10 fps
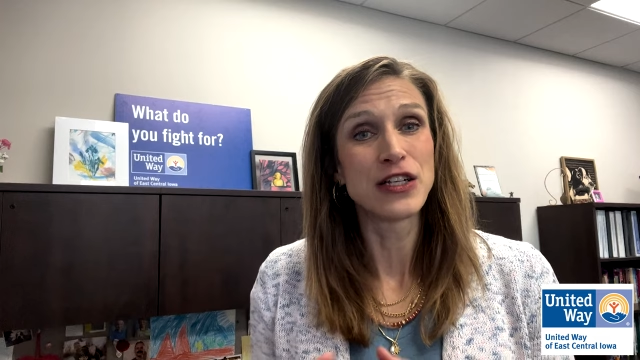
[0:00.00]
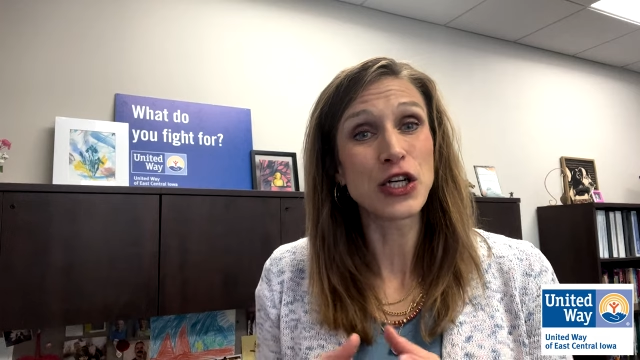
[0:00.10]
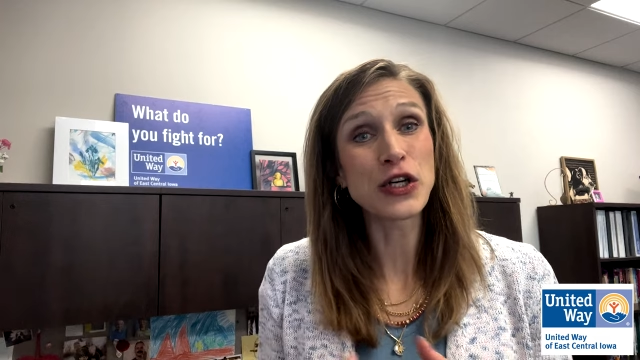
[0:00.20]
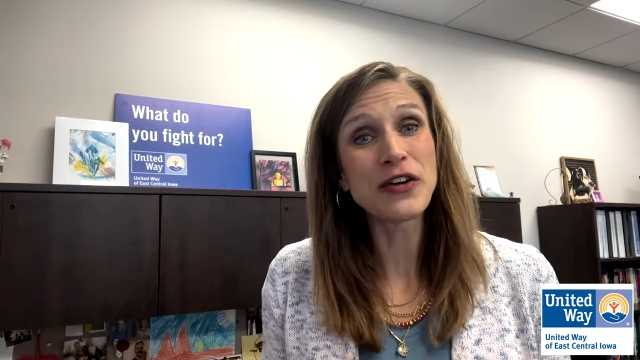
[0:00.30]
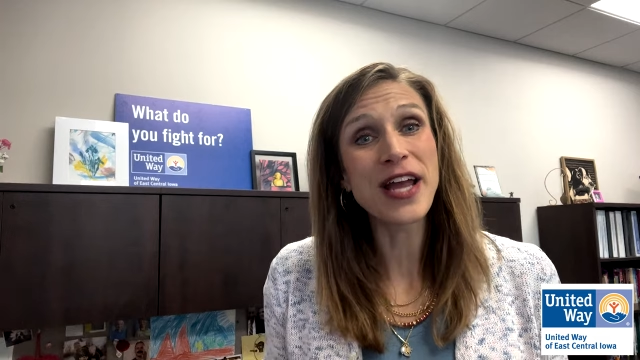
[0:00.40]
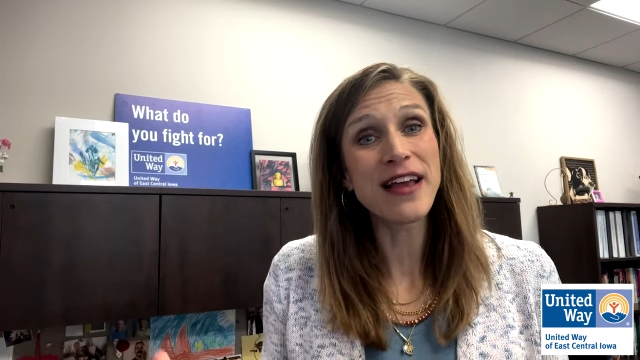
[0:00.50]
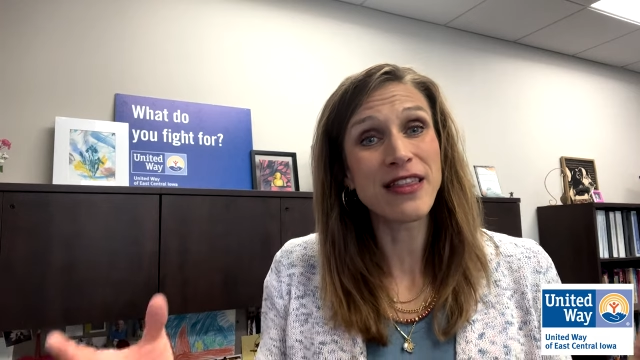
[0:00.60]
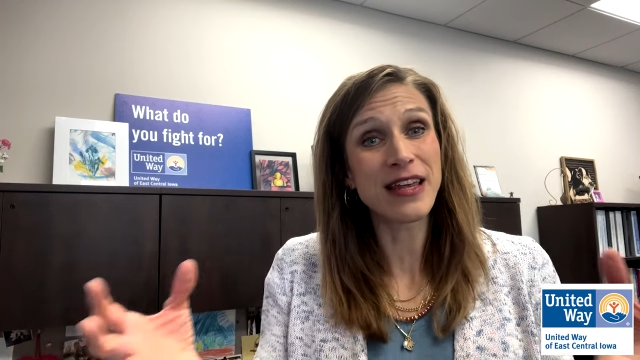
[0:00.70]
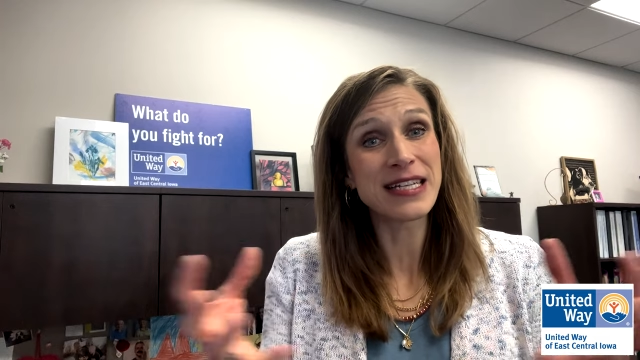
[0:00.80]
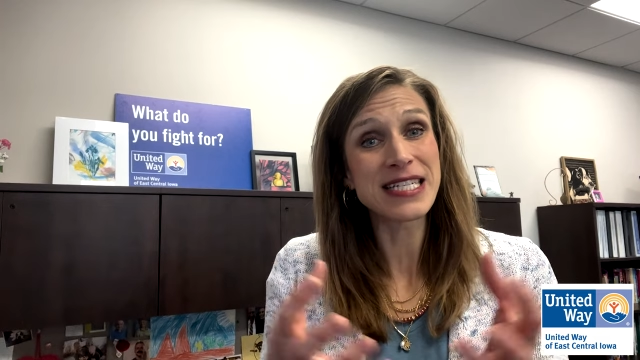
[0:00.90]
to create
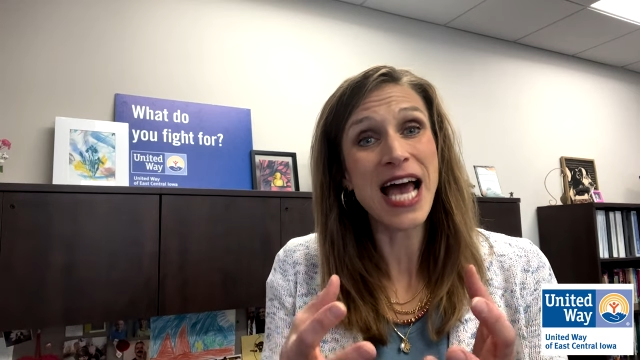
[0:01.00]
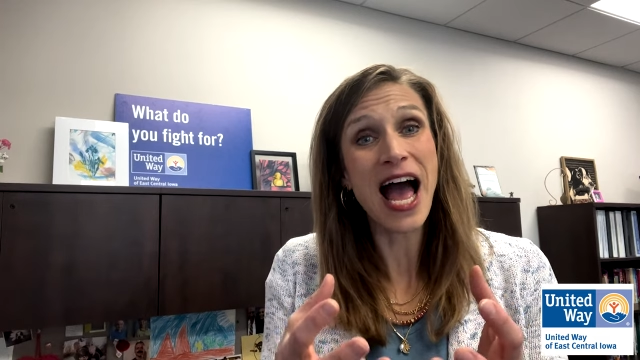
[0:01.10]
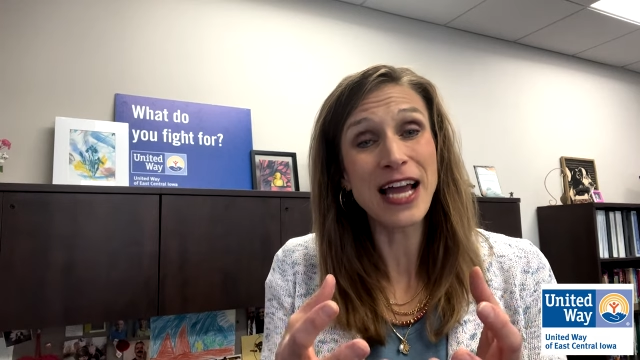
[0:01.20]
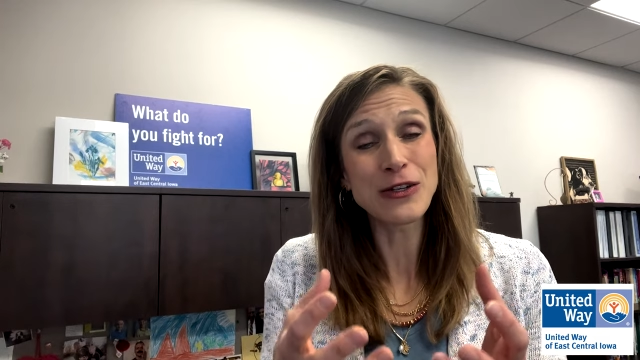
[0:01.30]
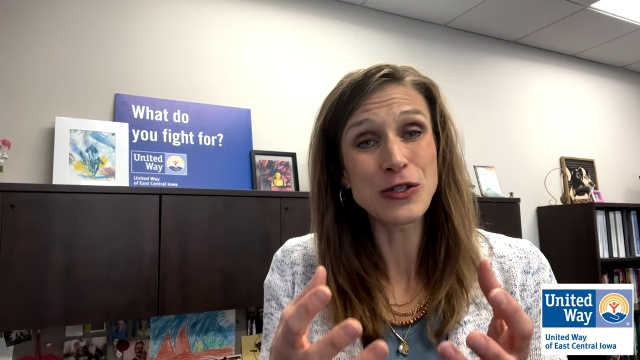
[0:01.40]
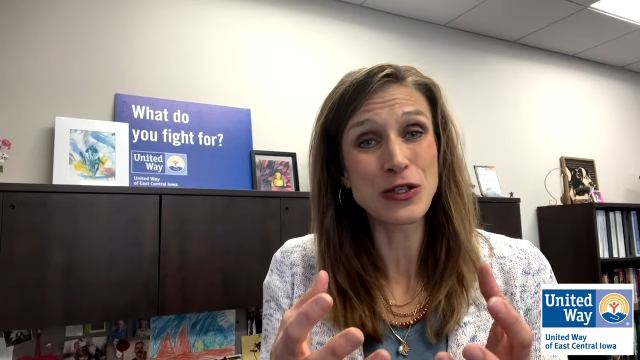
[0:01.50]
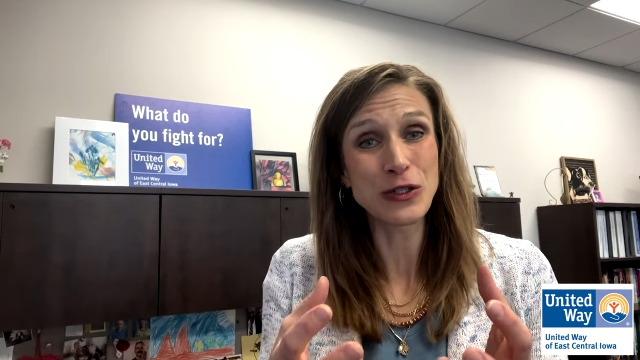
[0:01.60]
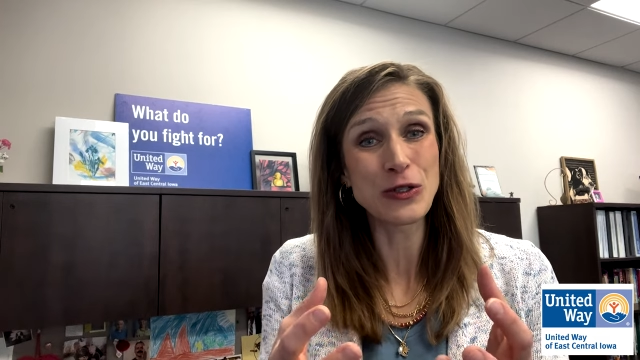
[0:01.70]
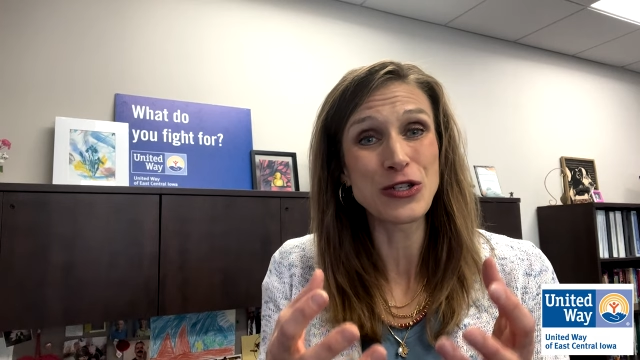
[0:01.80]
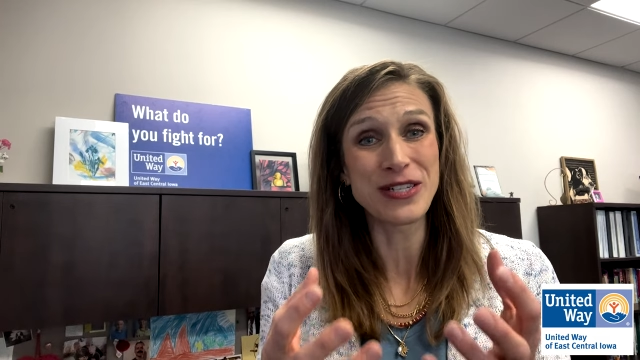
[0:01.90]
the entire
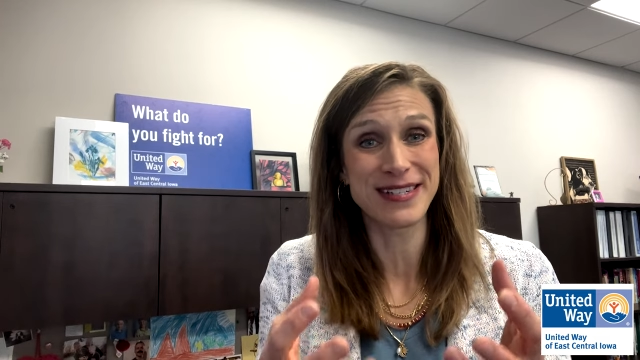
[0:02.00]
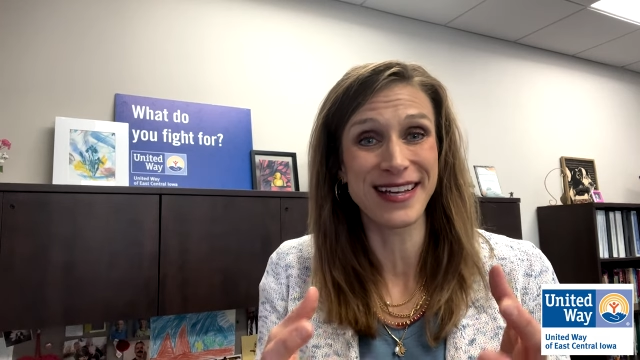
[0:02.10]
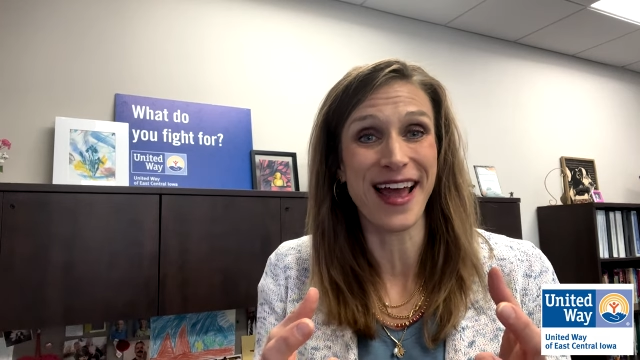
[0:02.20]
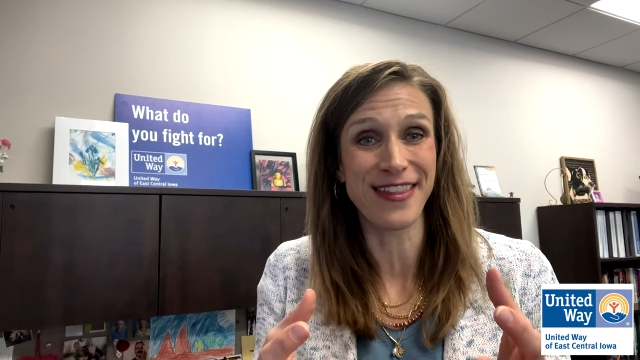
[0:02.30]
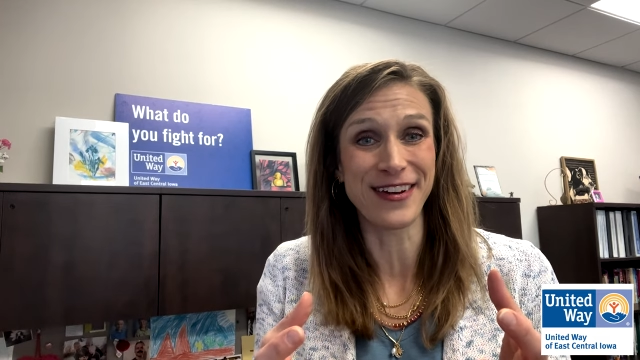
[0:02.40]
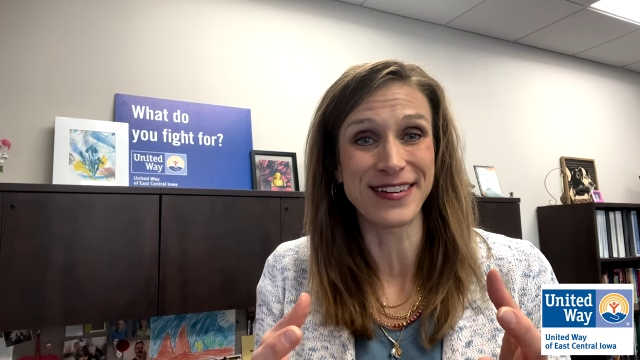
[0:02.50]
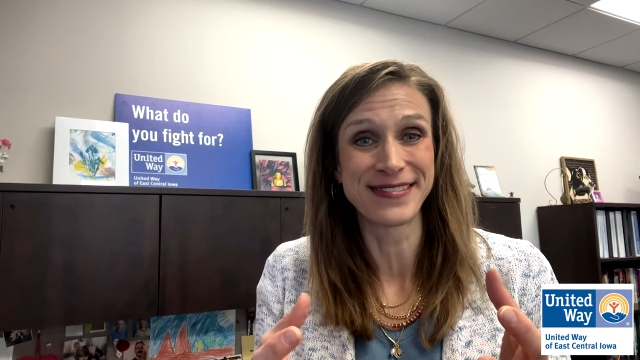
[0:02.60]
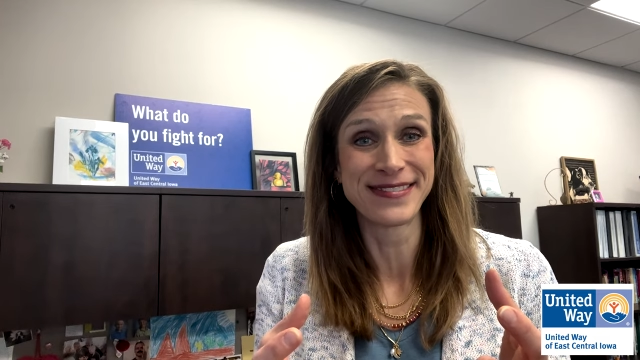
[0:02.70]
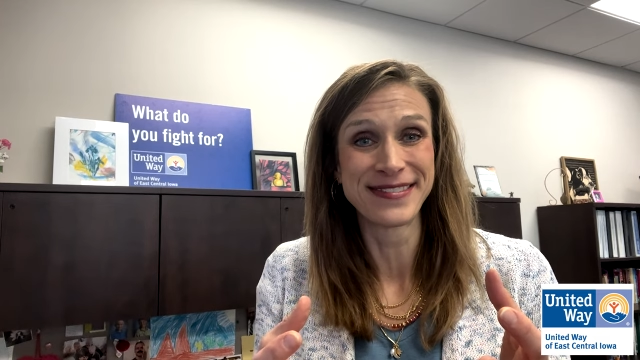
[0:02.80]
solution together.